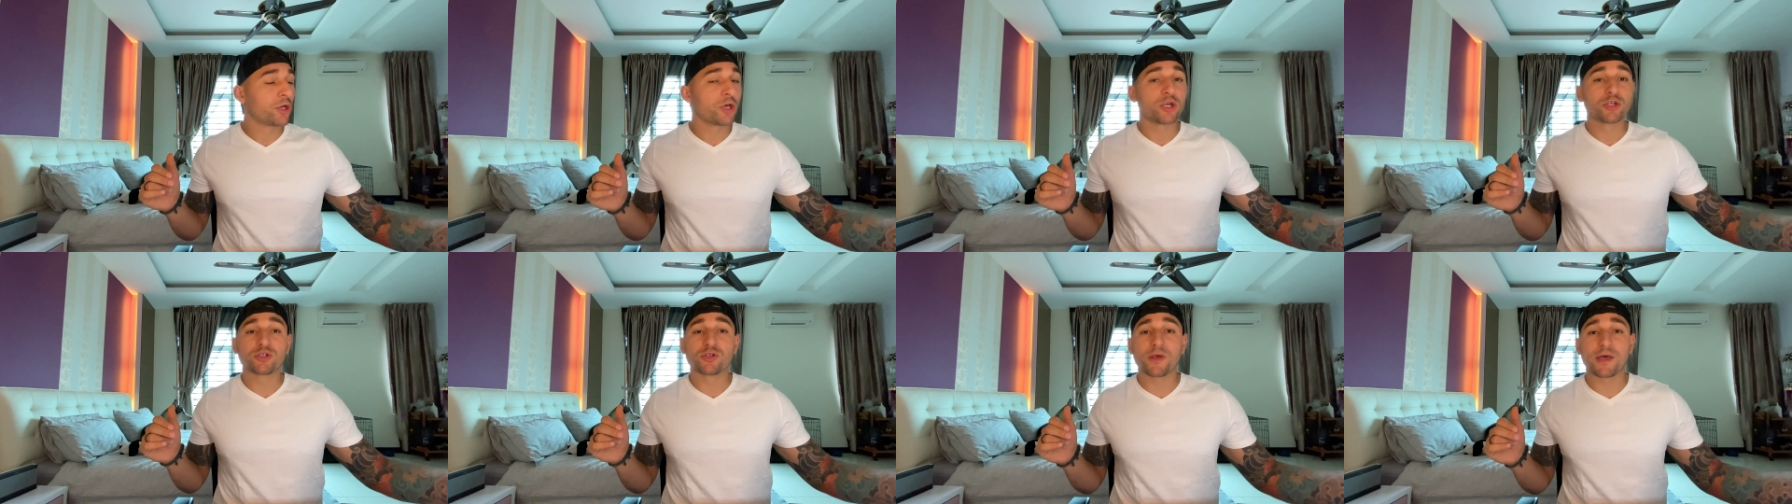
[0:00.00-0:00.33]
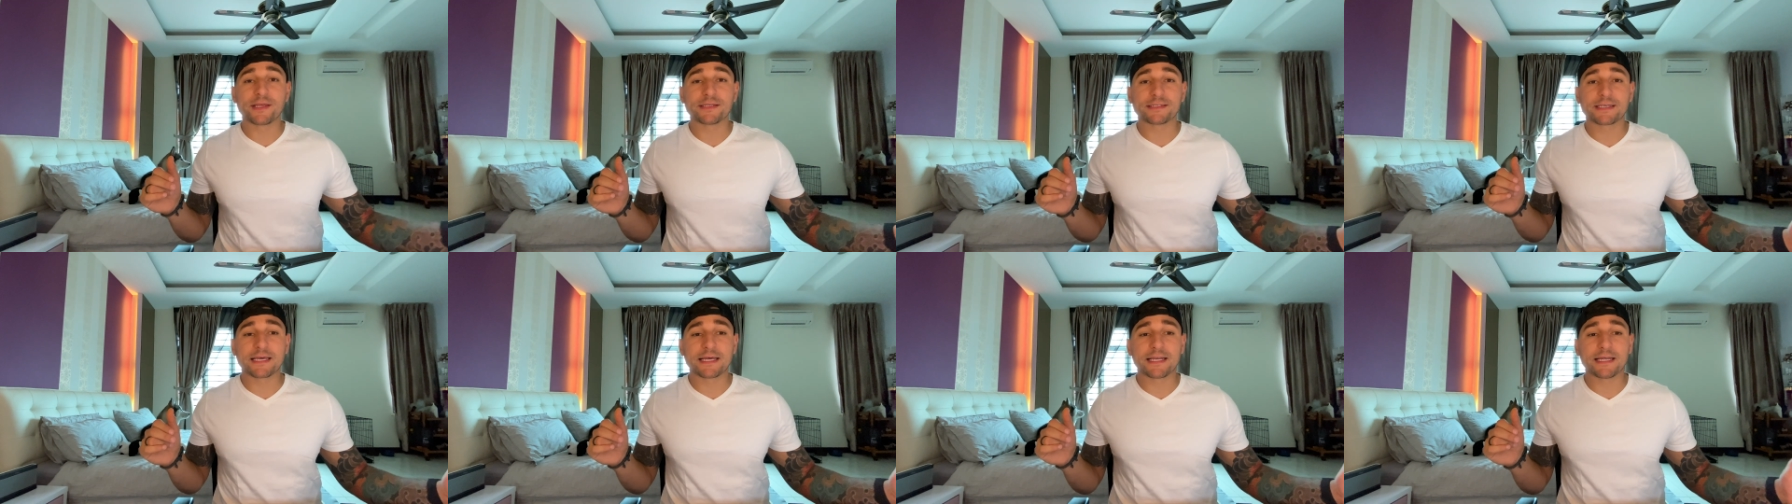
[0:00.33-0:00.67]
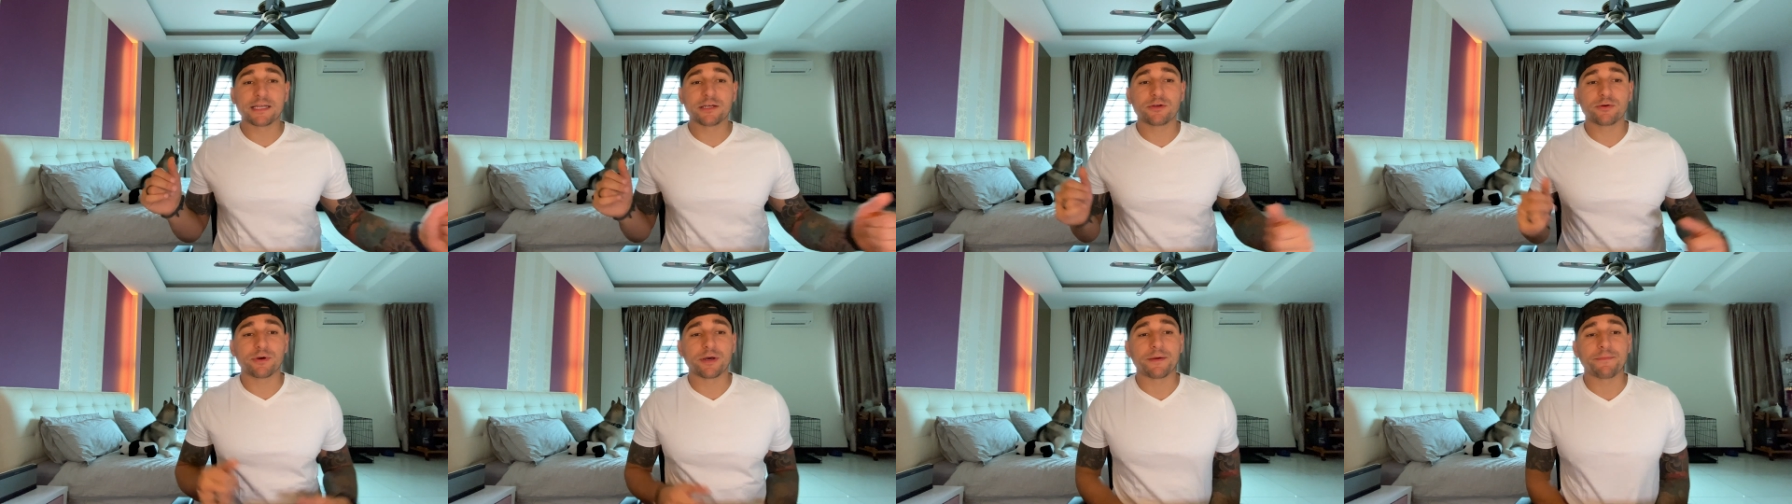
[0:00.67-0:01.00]
So let's get
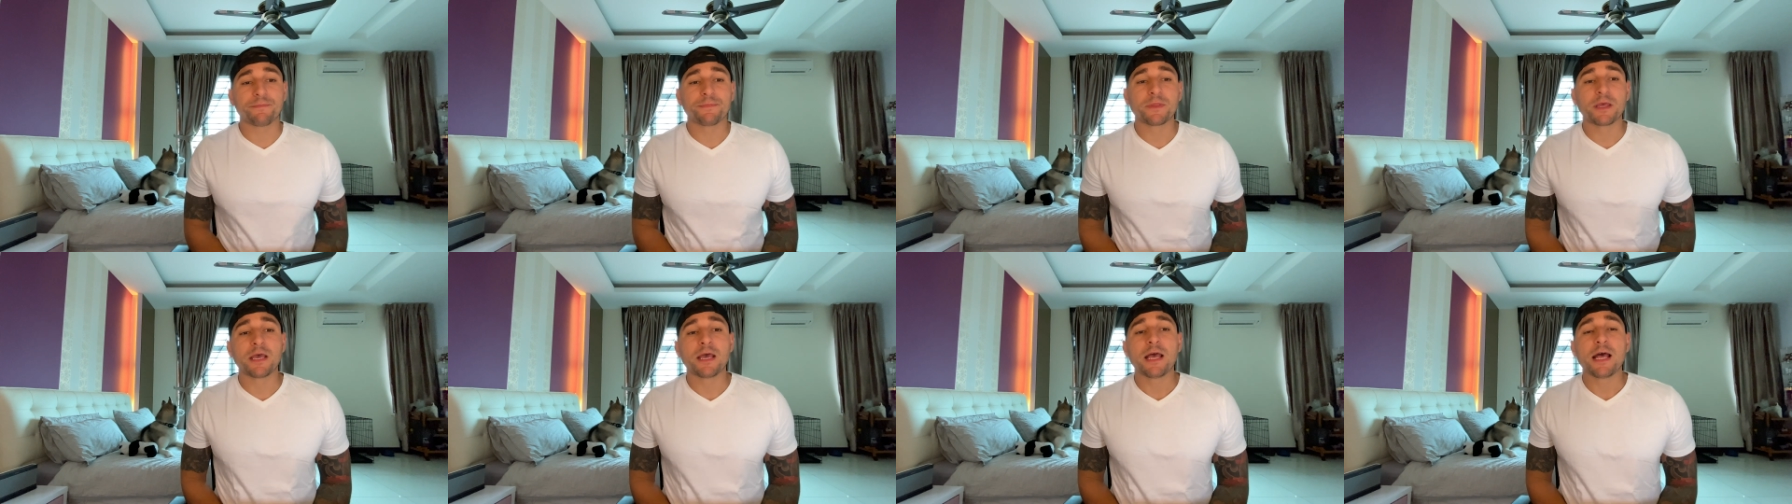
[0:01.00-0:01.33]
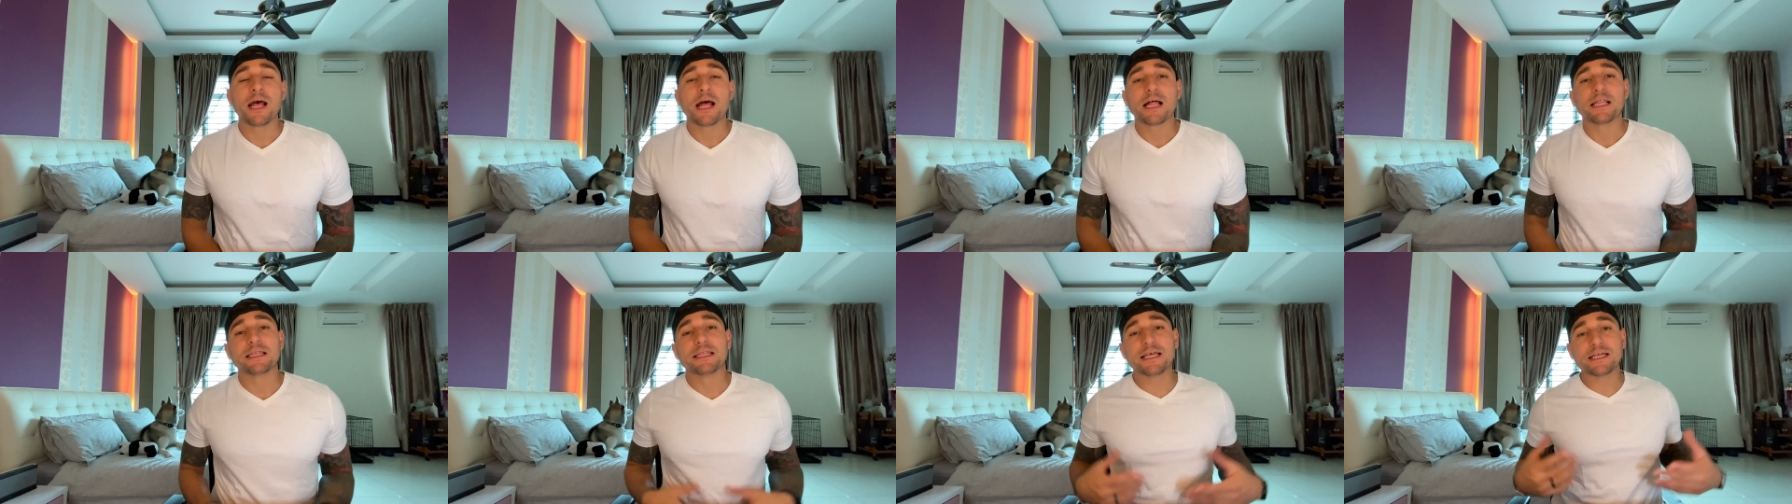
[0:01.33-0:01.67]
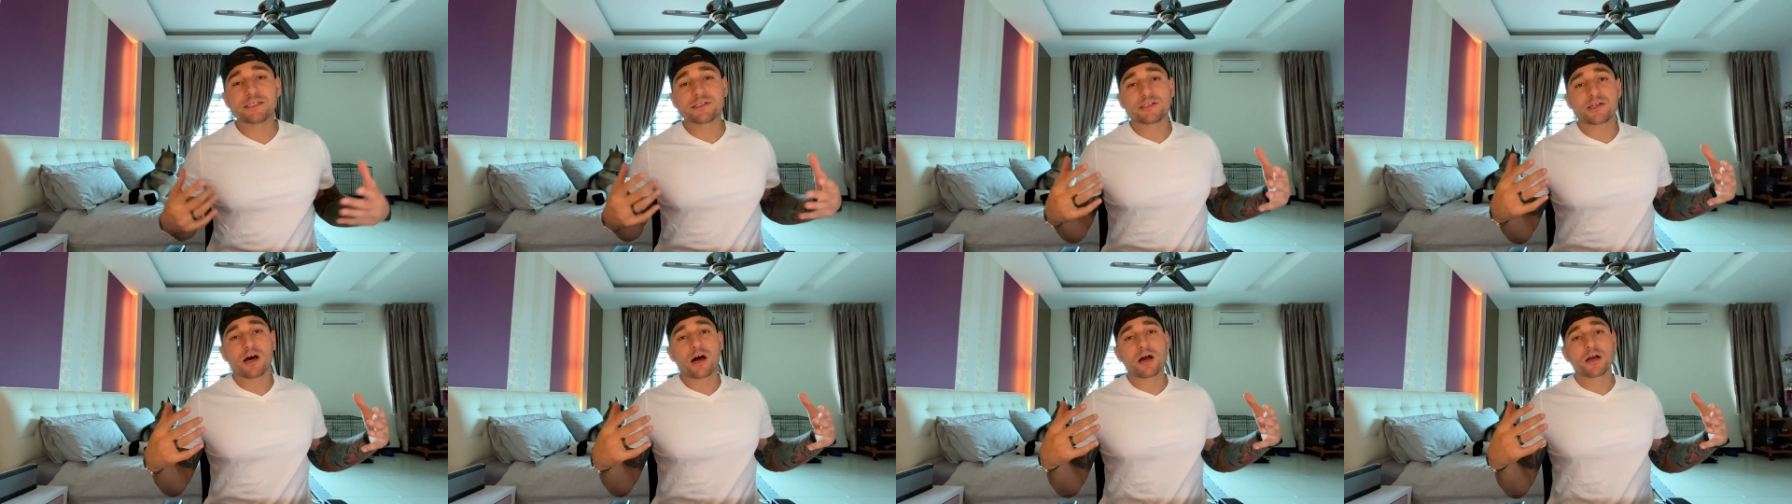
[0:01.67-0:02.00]
into it.
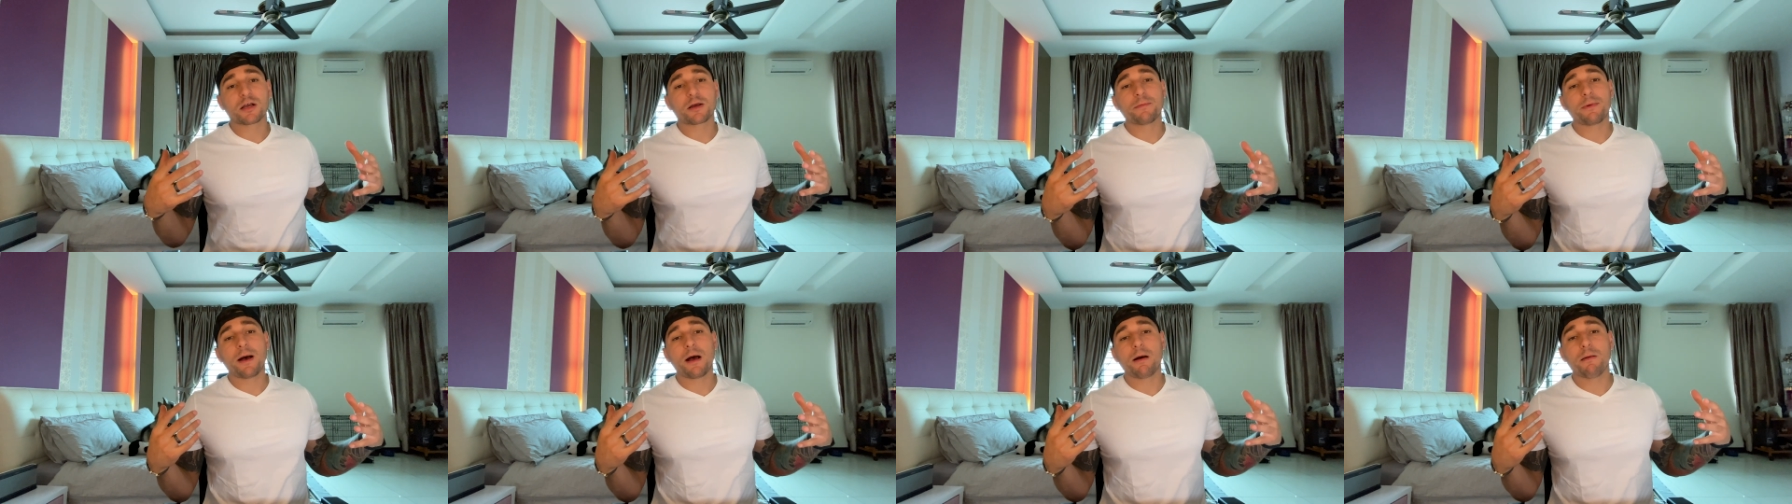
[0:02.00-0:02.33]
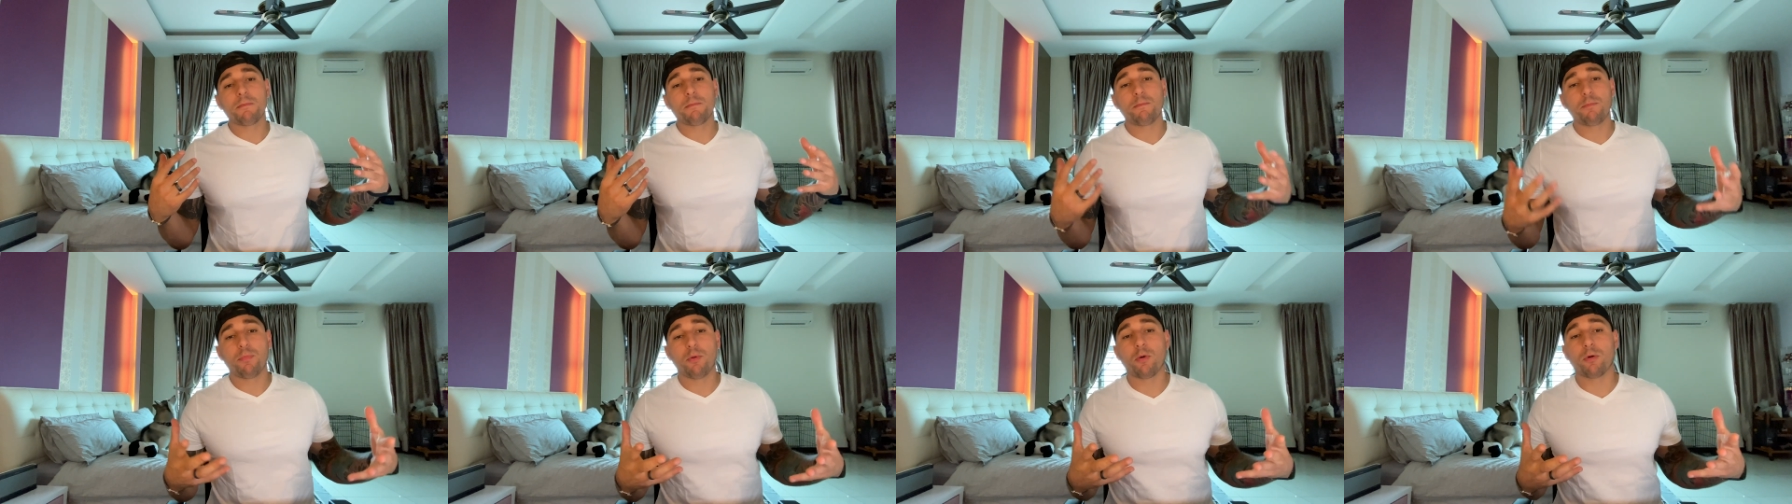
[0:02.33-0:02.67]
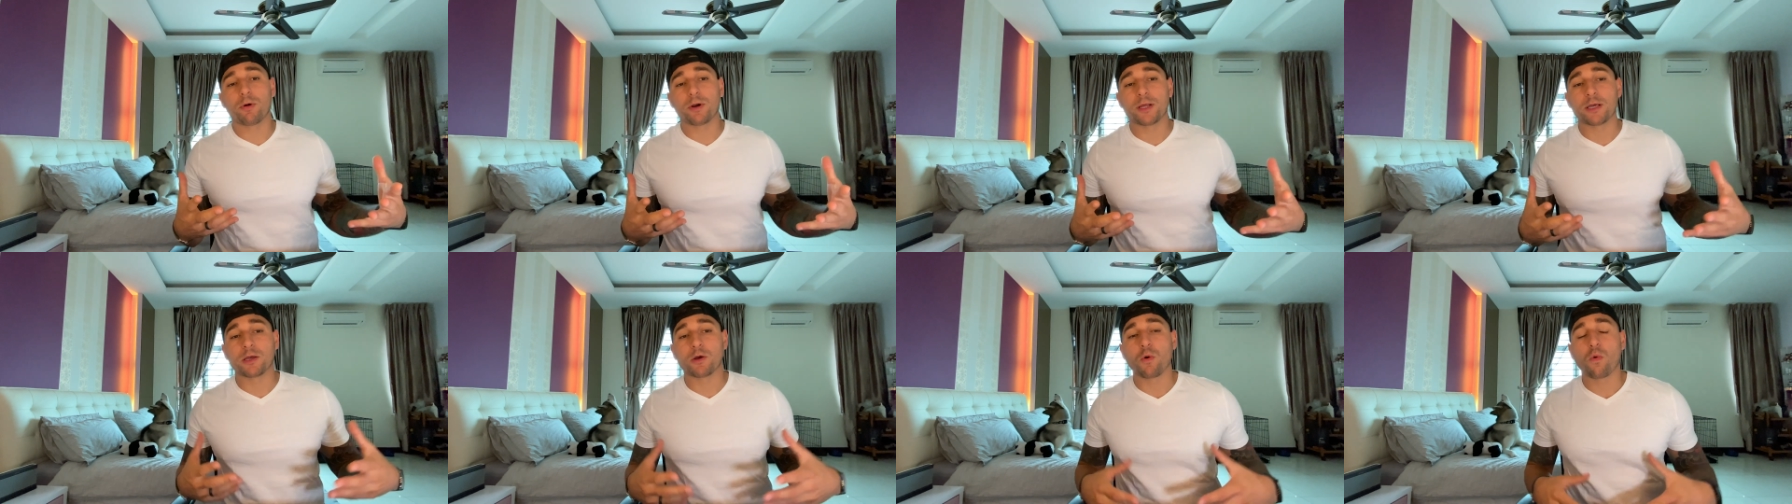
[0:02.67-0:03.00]
Let's talk about
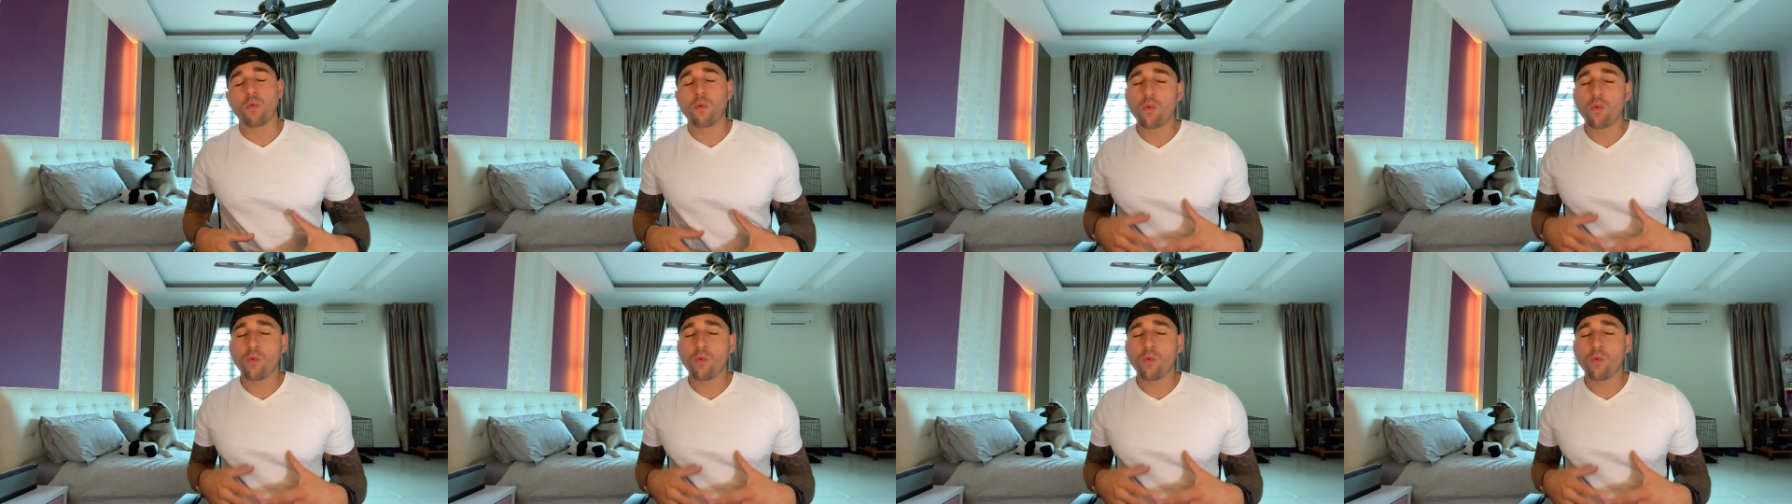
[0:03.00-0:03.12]
boarding.